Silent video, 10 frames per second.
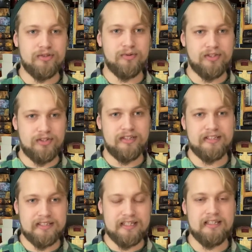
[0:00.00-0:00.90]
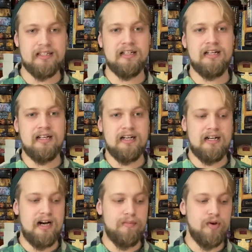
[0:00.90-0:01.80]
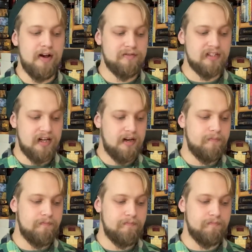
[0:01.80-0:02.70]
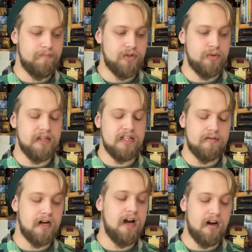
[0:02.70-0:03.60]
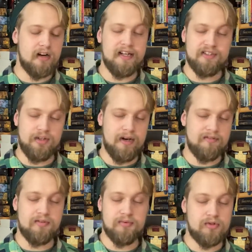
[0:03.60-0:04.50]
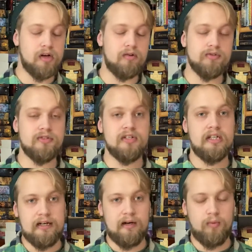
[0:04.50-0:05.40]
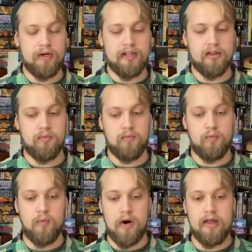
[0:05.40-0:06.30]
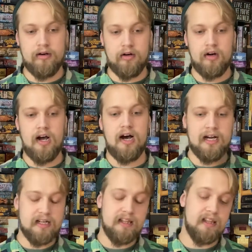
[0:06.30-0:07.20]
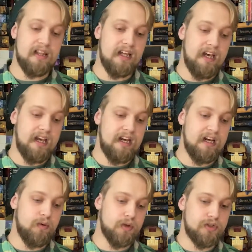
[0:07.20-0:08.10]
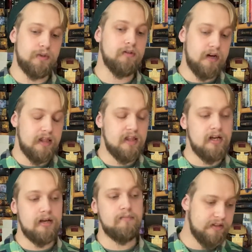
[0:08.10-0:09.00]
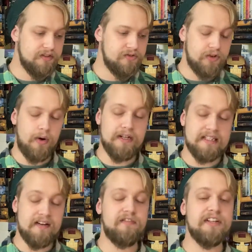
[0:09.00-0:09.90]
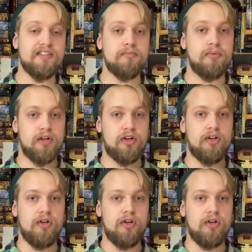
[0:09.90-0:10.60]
to a certain extent. You have some, between the different hierarchies, you have some struggles with whether or not they were doing the right thing. So it definitely is a book